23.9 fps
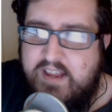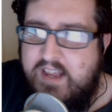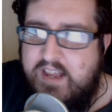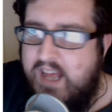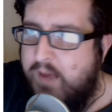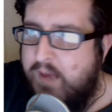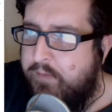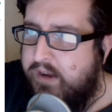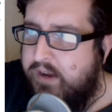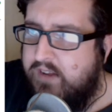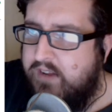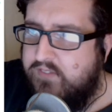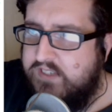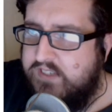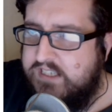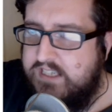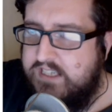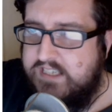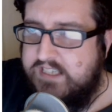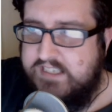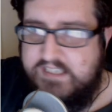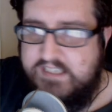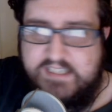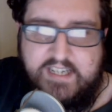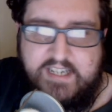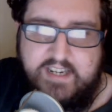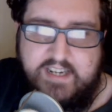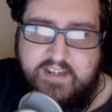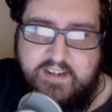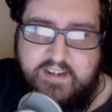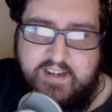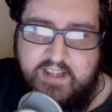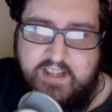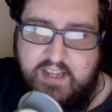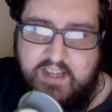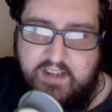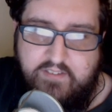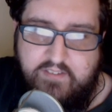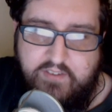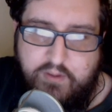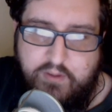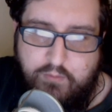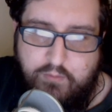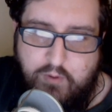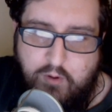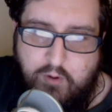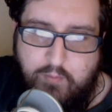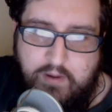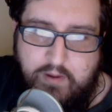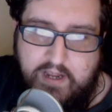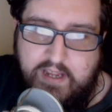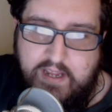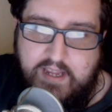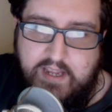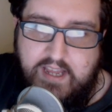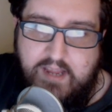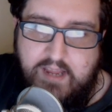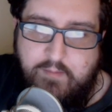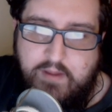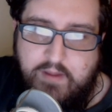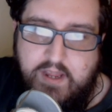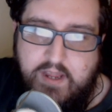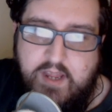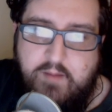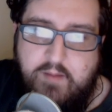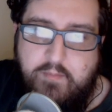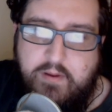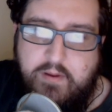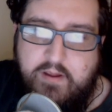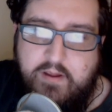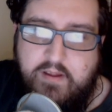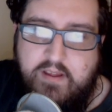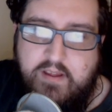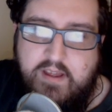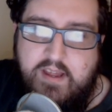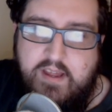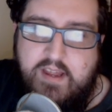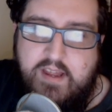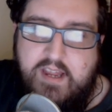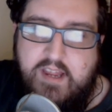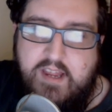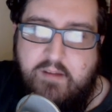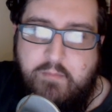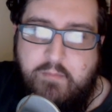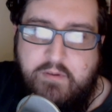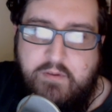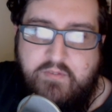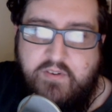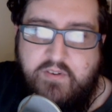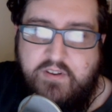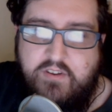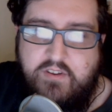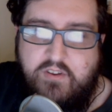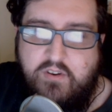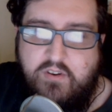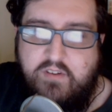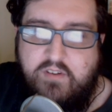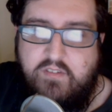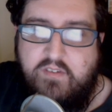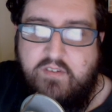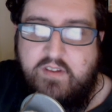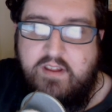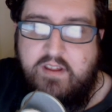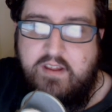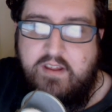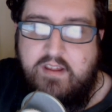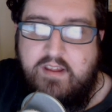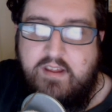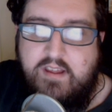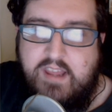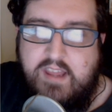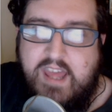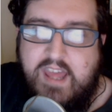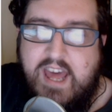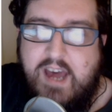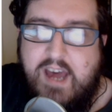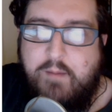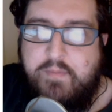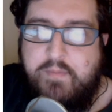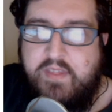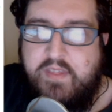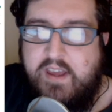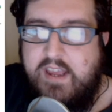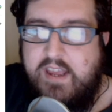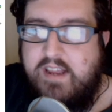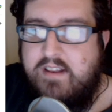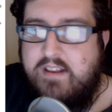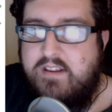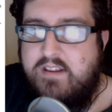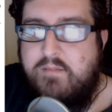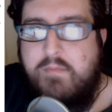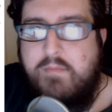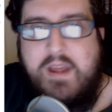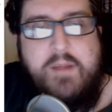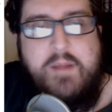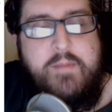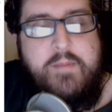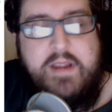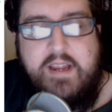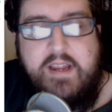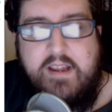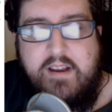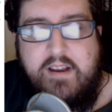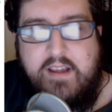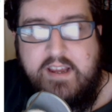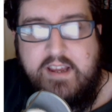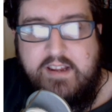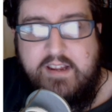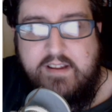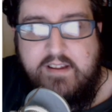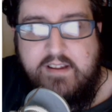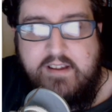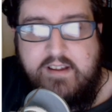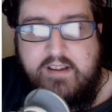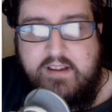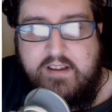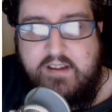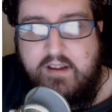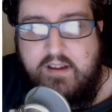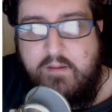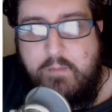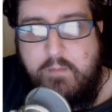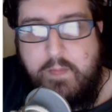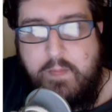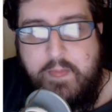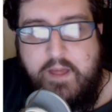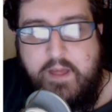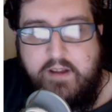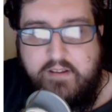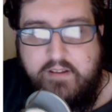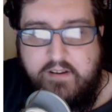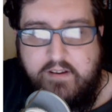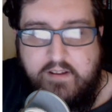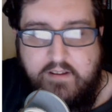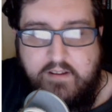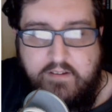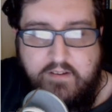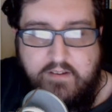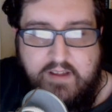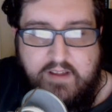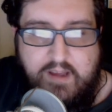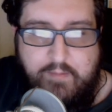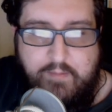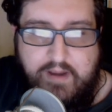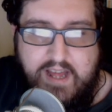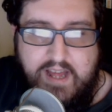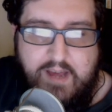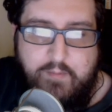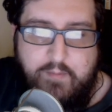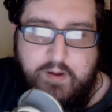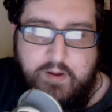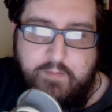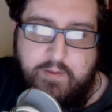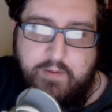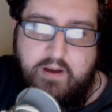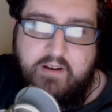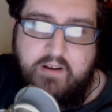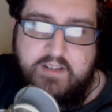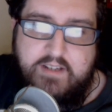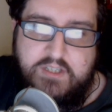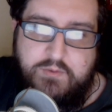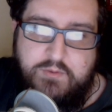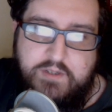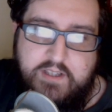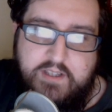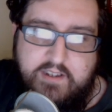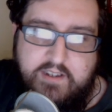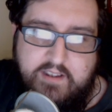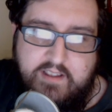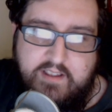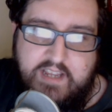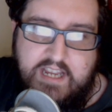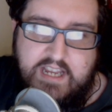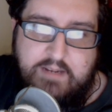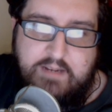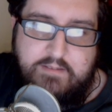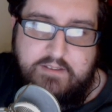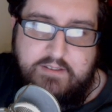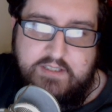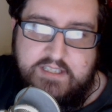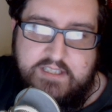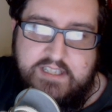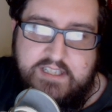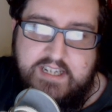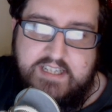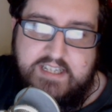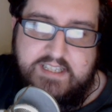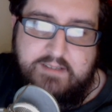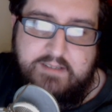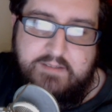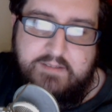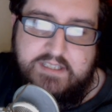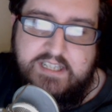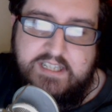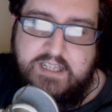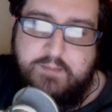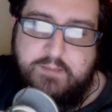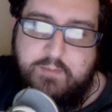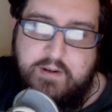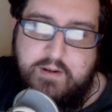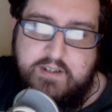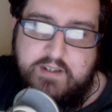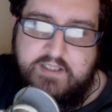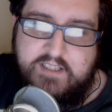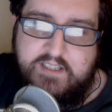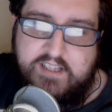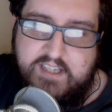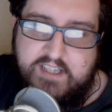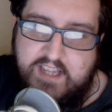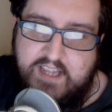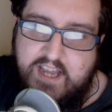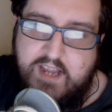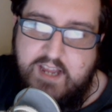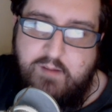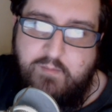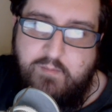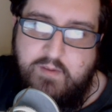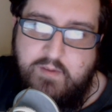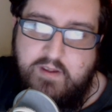I mean, obviously, as I said, I did it here for the role-playing game here, but it would be fun to sort of cap that into maybe like a, I don't know. I mean, how many parts were there to the game? There are six parts to the game.